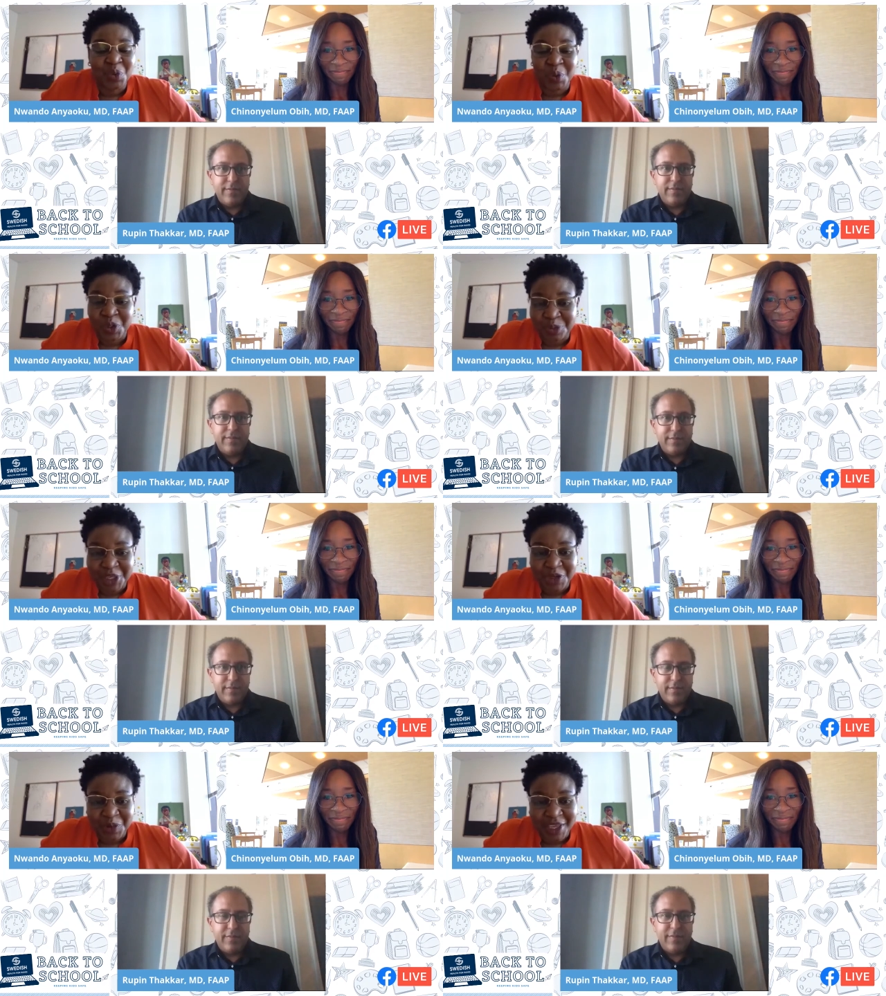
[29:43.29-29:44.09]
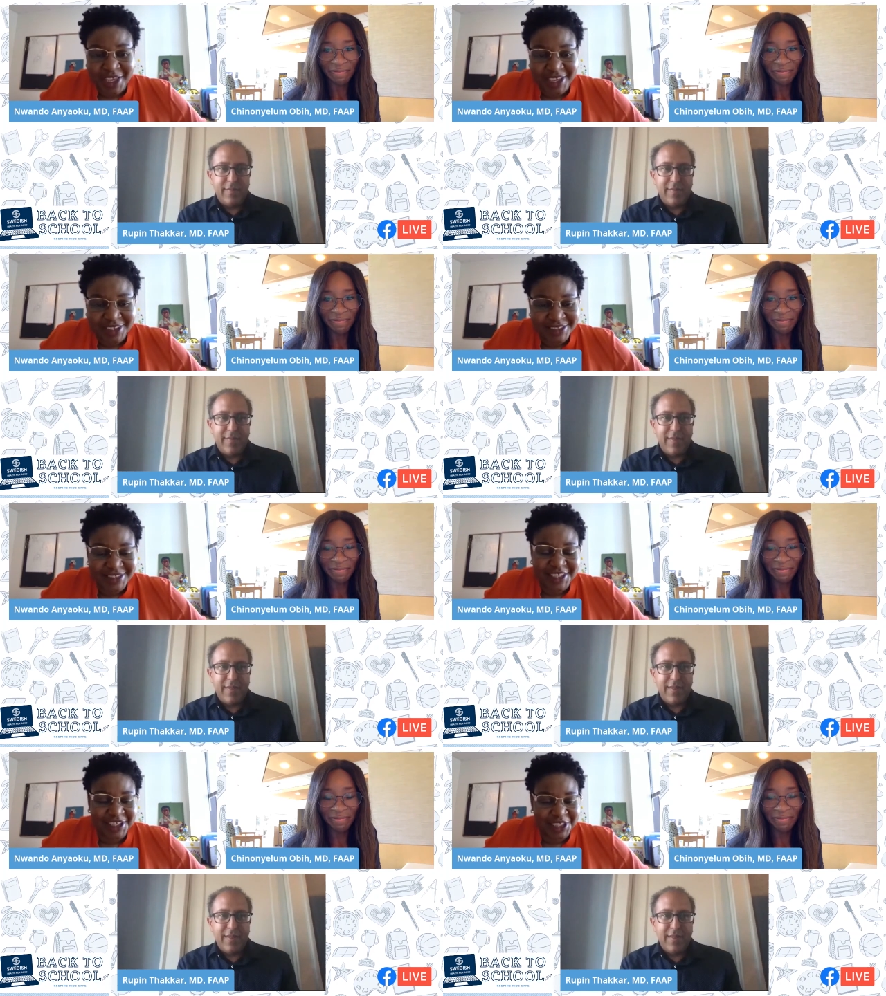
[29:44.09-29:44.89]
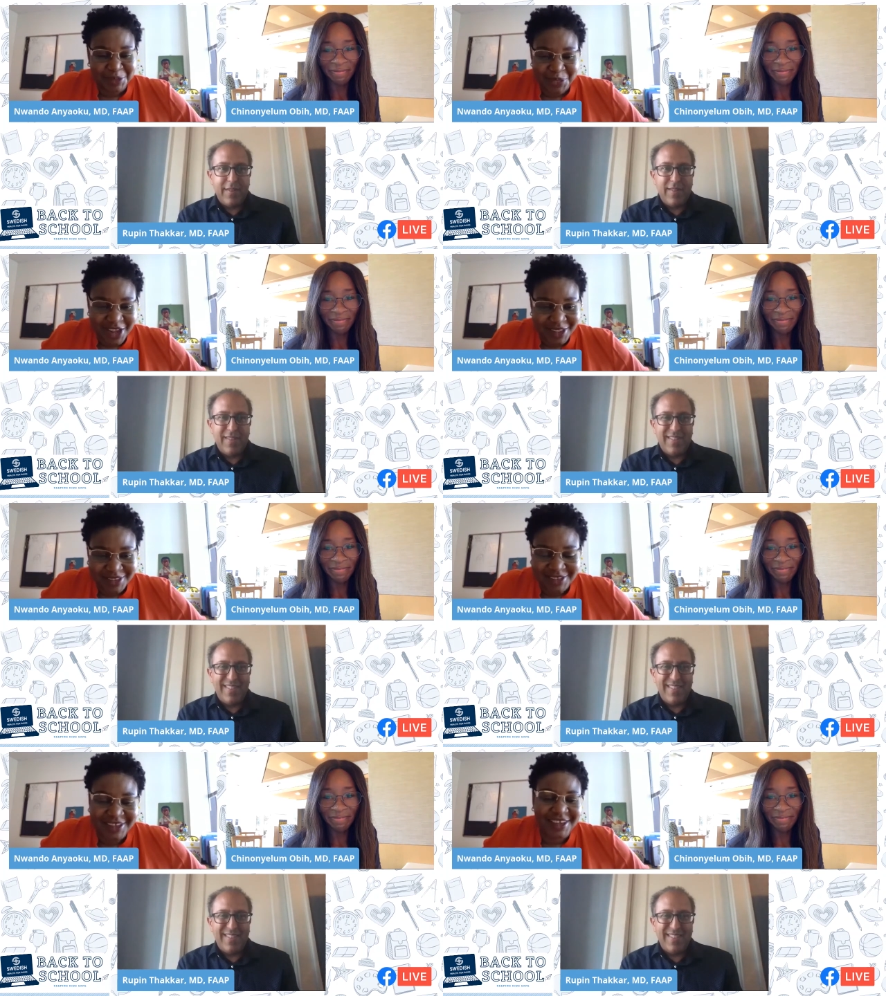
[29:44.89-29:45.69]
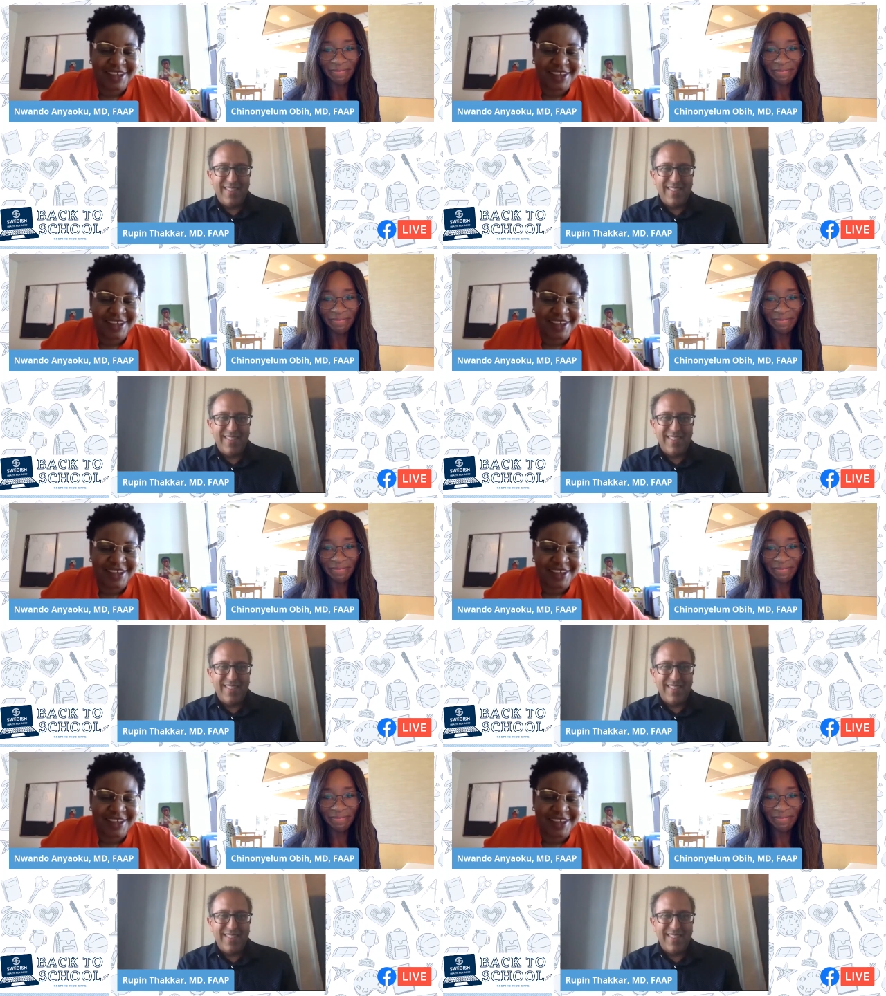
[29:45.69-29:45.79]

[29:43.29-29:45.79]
Speaker 1: We will be okay. Take a deep breath.